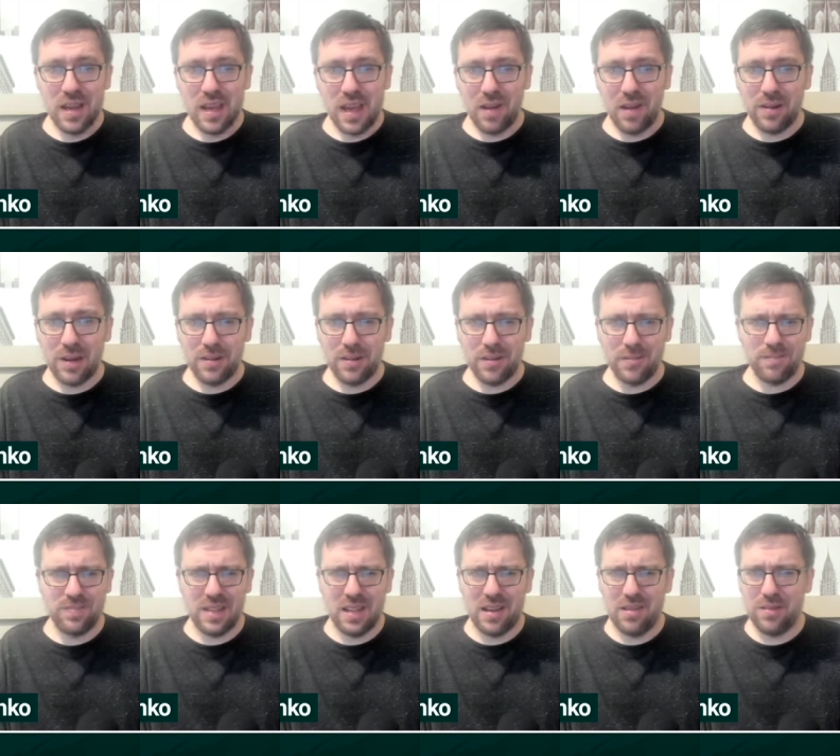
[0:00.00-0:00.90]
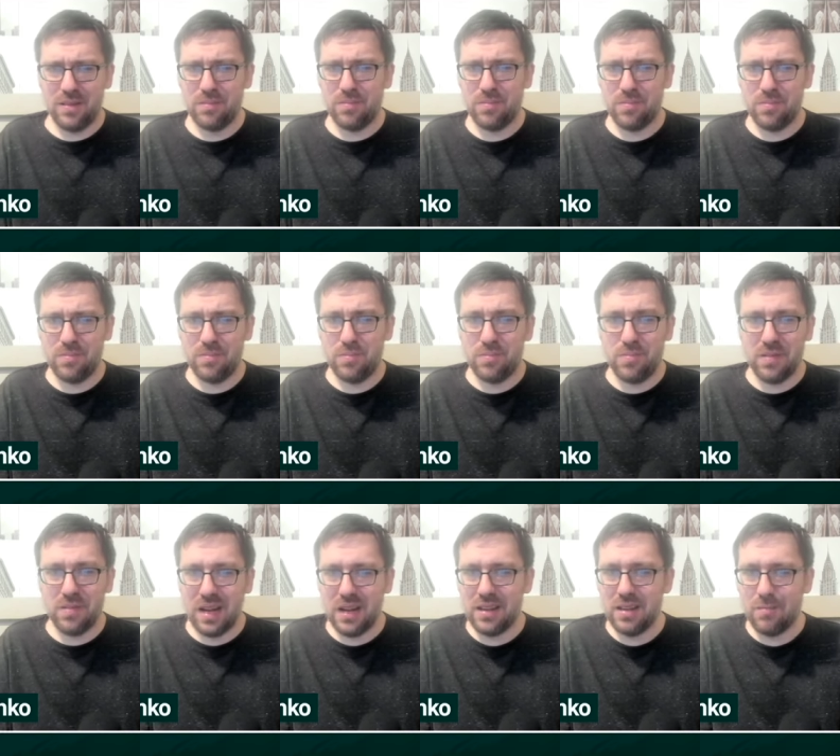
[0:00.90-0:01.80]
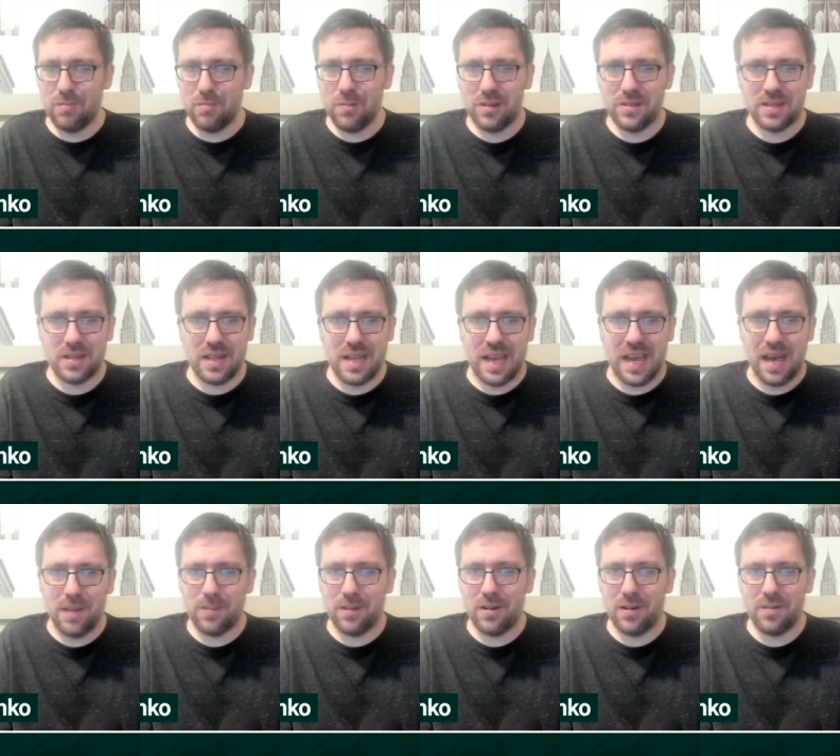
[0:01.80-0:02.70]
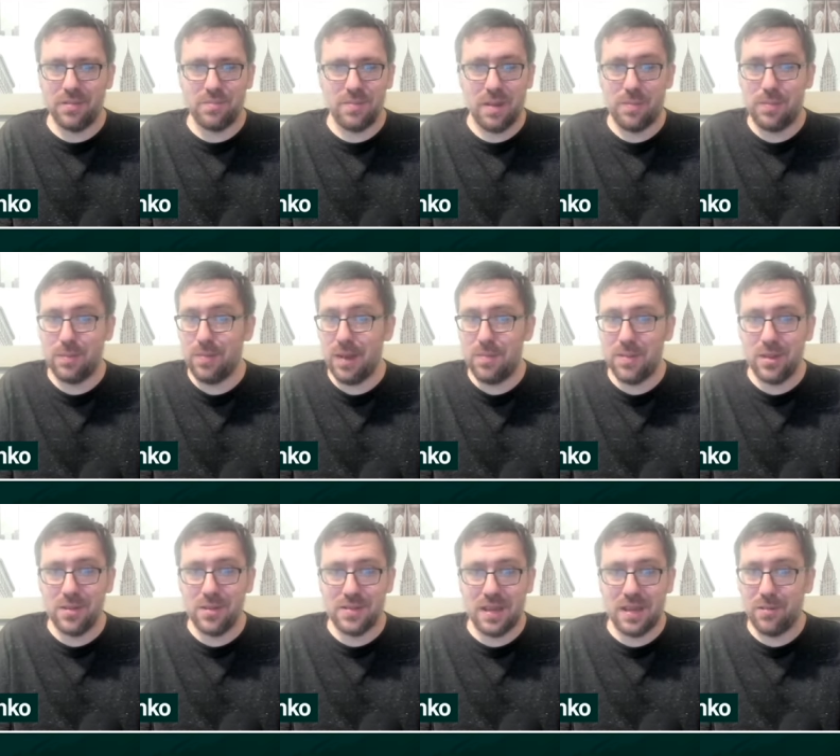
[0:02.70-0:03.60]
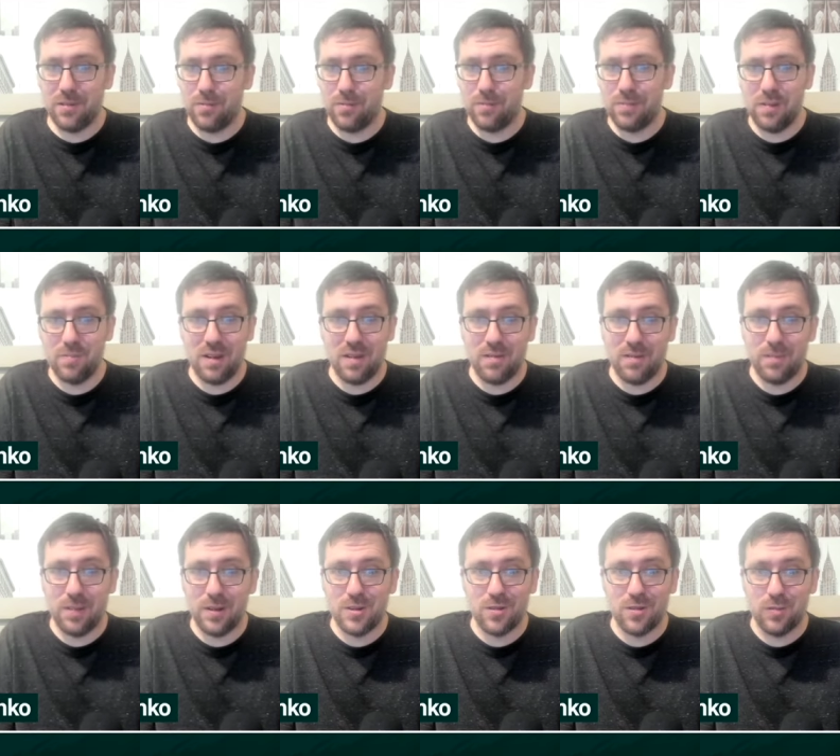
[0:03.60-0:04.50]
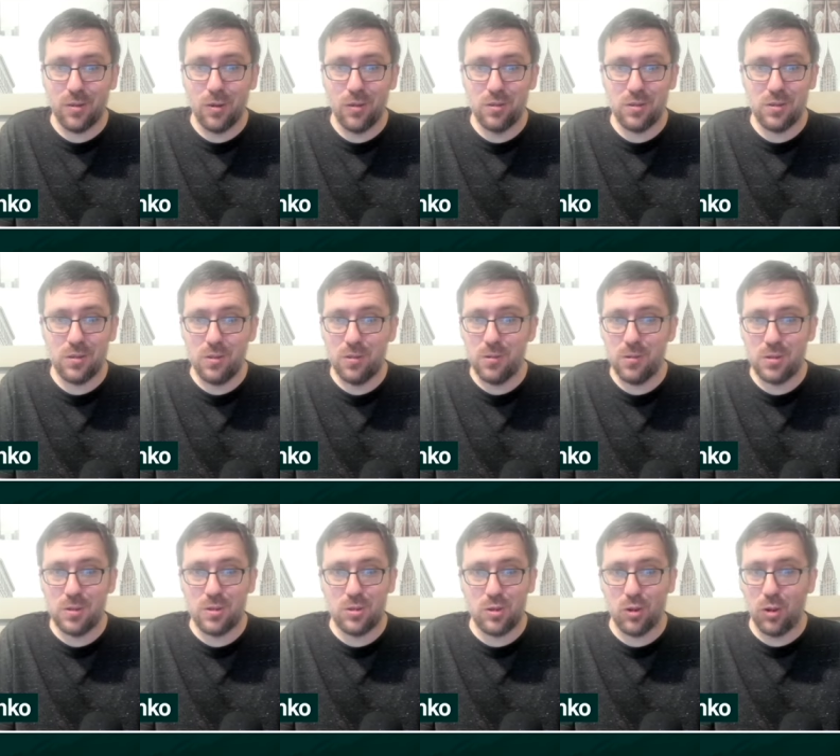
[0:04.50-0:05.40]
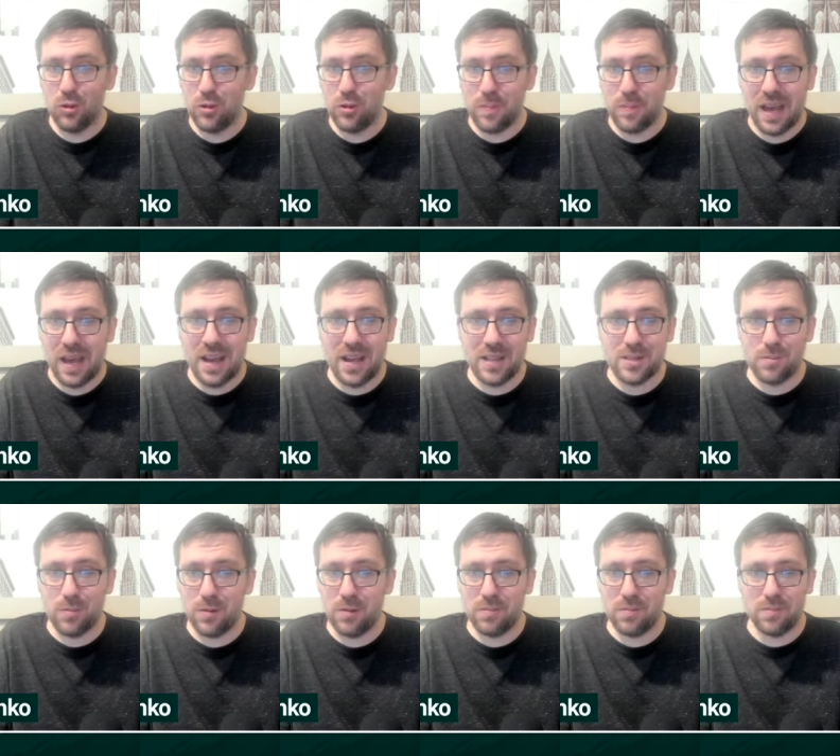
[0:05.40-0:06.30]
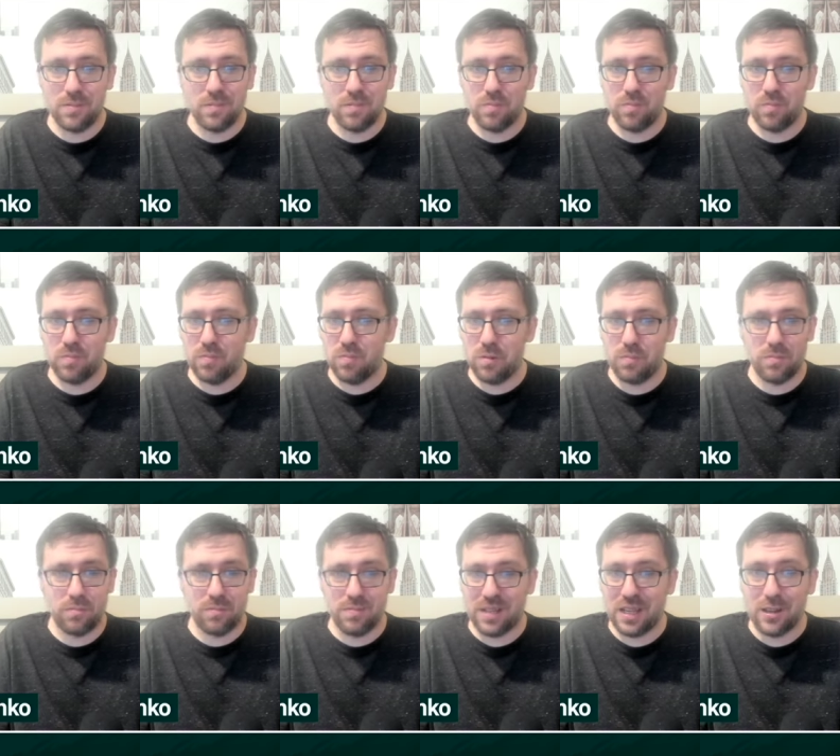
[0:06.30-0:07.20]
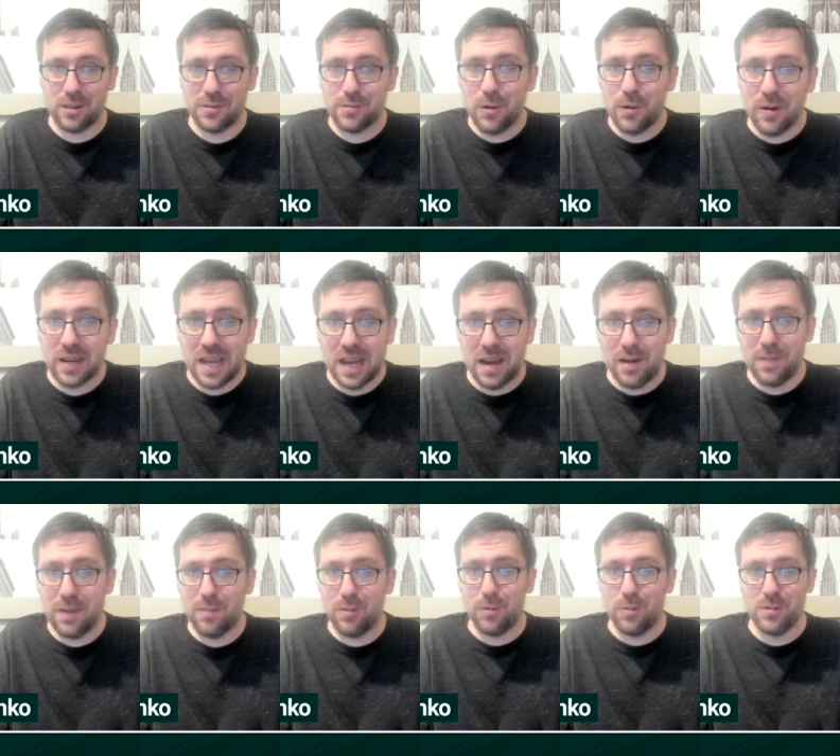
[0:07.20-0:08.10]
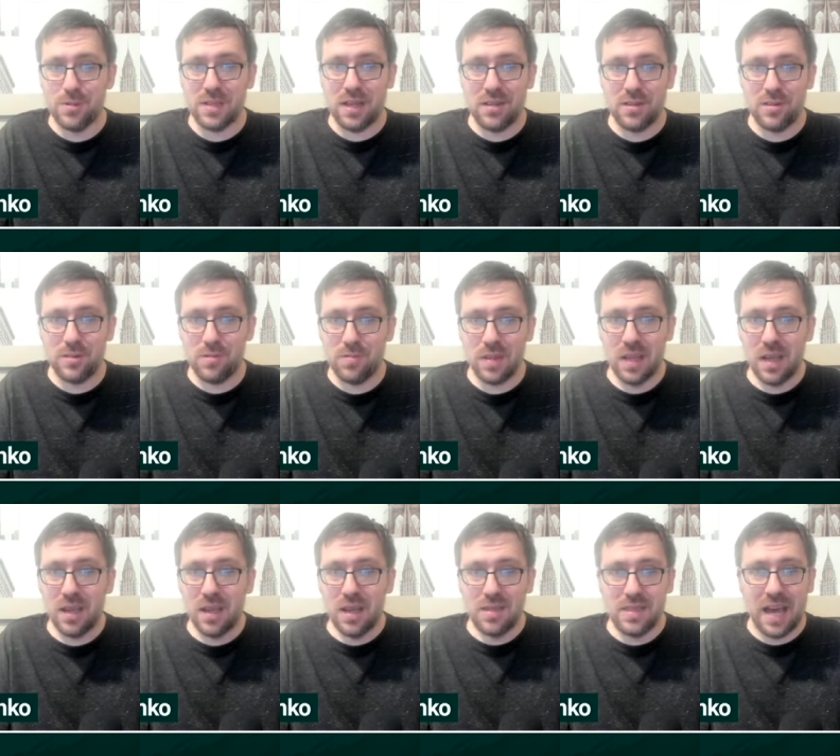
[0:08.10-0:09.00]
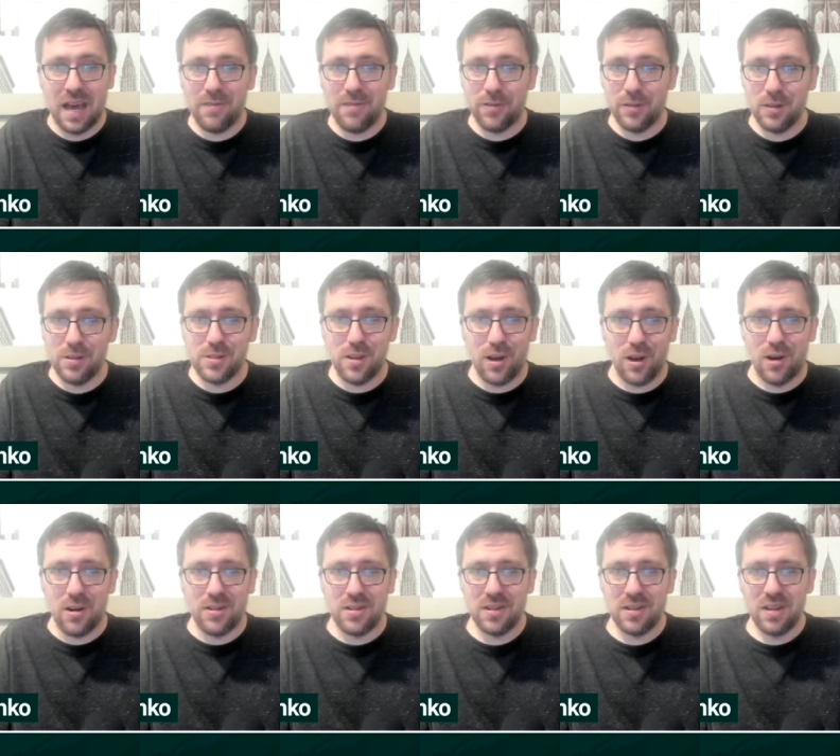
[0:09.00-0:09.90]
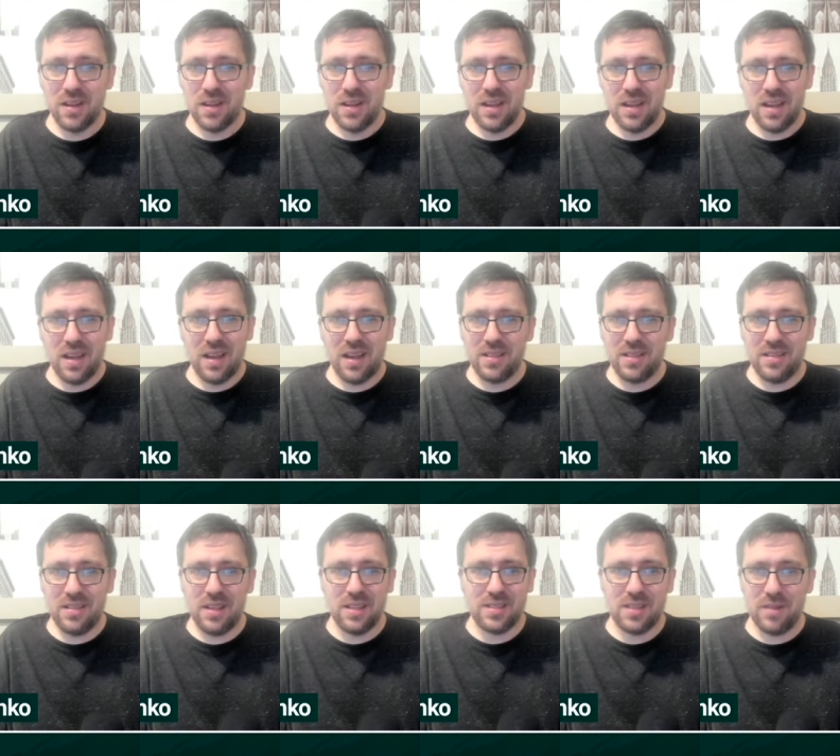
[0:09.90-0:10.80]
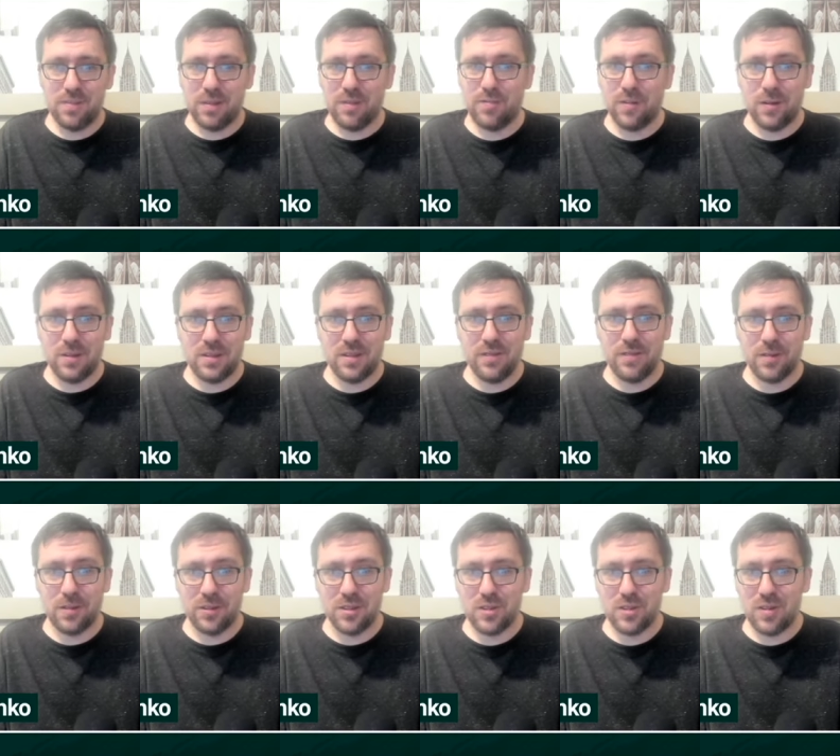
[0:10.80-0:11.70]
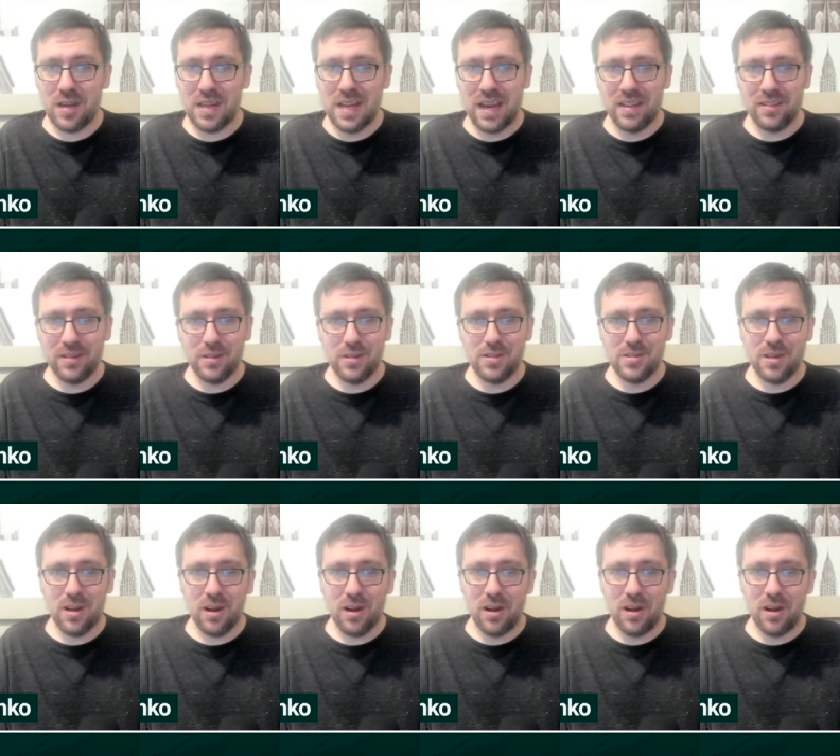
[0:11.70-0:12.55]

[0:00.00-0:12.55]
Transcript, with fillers: I mean, I mean, what's gonna happen? Or maybe maybe they'll say we have a bunch of old used shoulder pads we're we're thinking throwing out. Maybe we'll send you that for Lazard. Uh, it's gonna be very difficult to trade Allen Lazard.